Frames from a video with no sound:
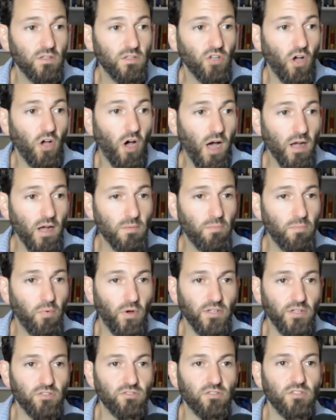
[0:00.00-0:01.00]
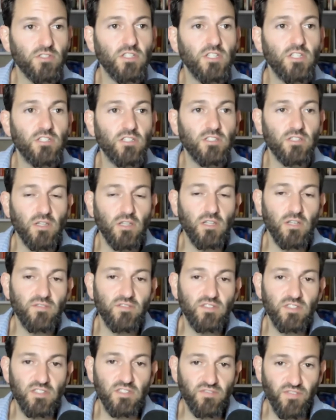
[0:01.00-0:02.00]
talk boisterous. He just
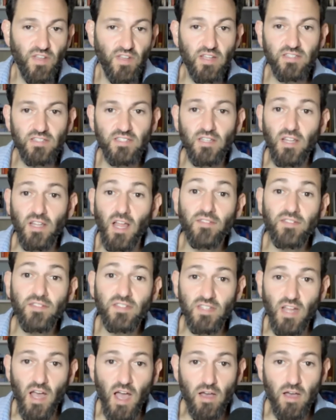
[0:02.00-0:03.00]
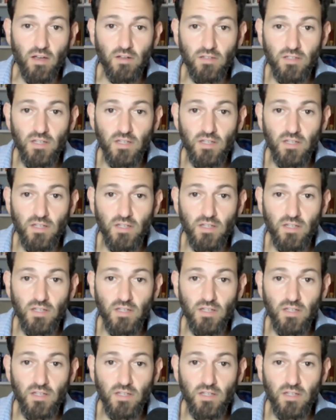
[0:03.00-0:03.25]
lives this fancy lifestyle.